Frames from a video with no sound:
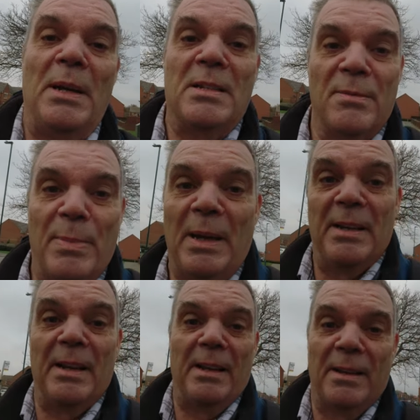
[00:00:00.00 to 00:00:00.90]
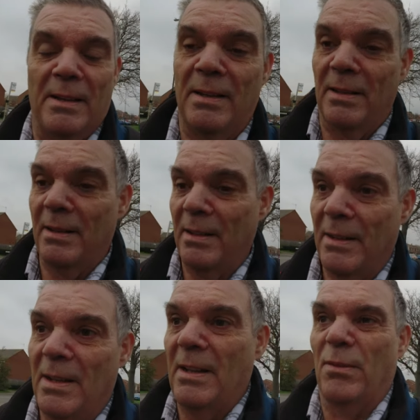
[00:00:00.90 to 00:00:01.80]
weeks of being here,
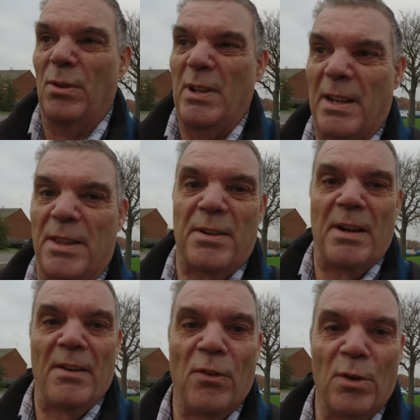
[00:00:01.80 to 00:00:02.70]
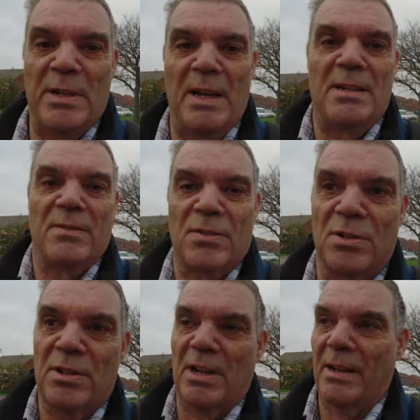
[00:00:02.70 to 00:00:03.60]
we only had 3 or 4 days of
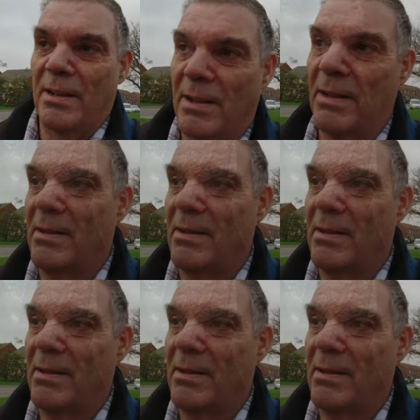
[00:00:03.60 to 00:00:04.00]
sunshine.